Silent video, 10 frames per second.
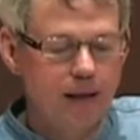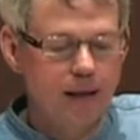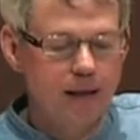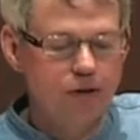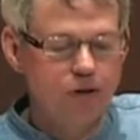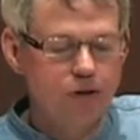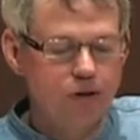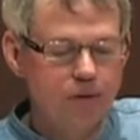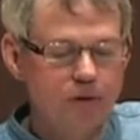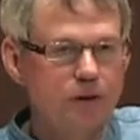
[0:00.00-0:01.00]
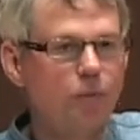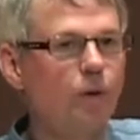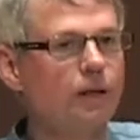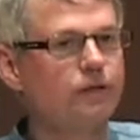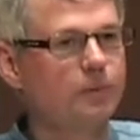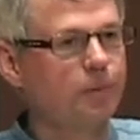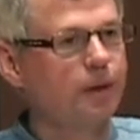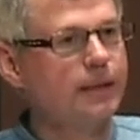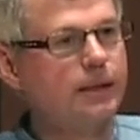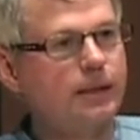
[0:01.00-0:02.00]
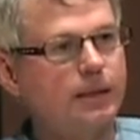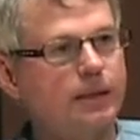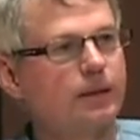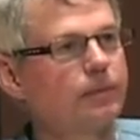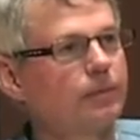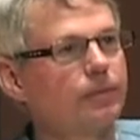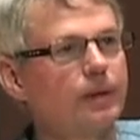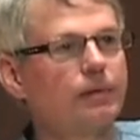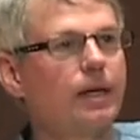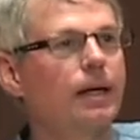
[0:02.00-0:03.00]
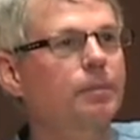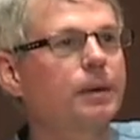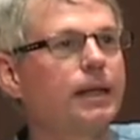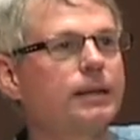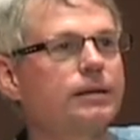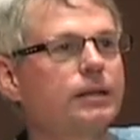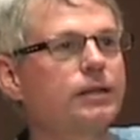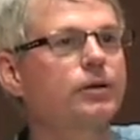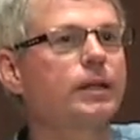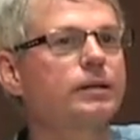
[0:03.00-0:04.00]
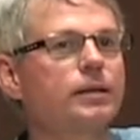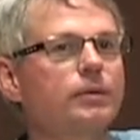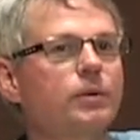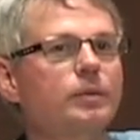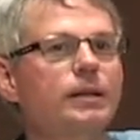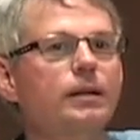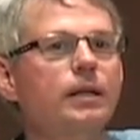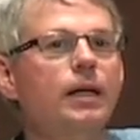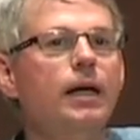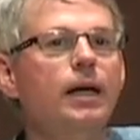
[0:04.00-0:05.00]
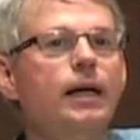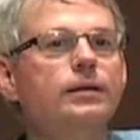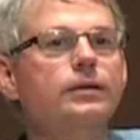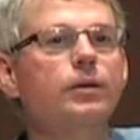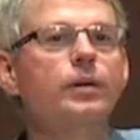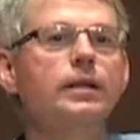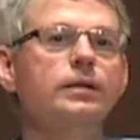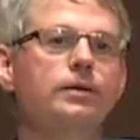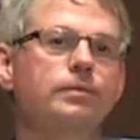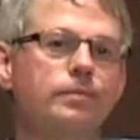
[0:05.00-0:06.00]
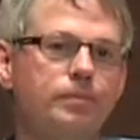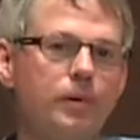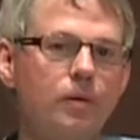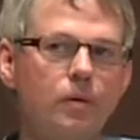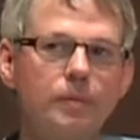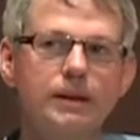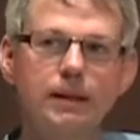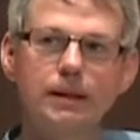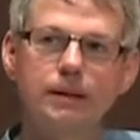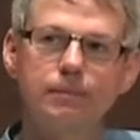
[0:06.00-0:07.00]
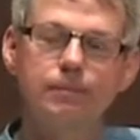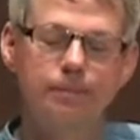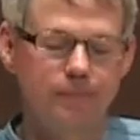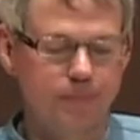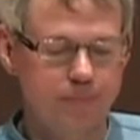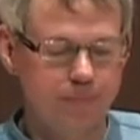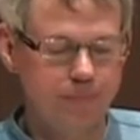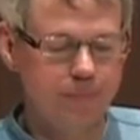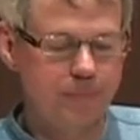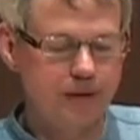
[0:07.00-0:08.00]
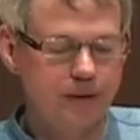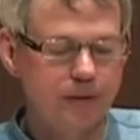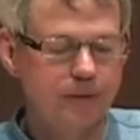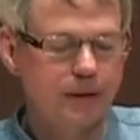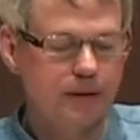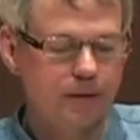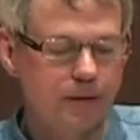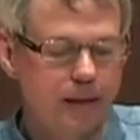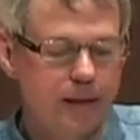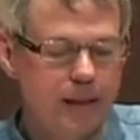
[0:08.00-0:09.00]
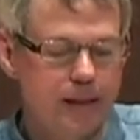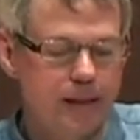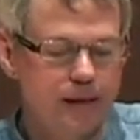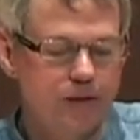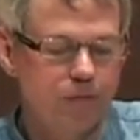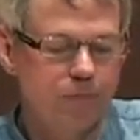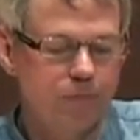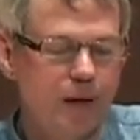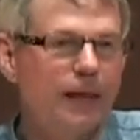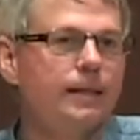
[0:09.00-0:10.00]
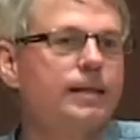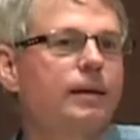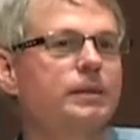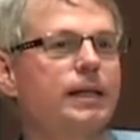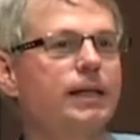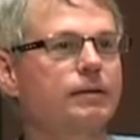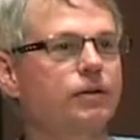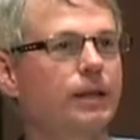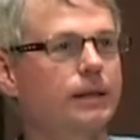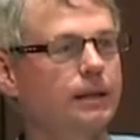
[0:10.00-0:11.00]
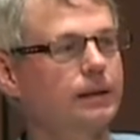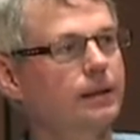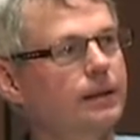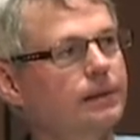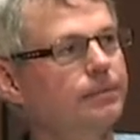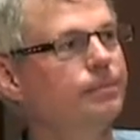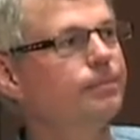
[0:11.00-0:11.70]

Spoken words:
And she was just a wonderful presence, a kind of complex, interesting woman. And so this poem in a series is my attempt to kind of try to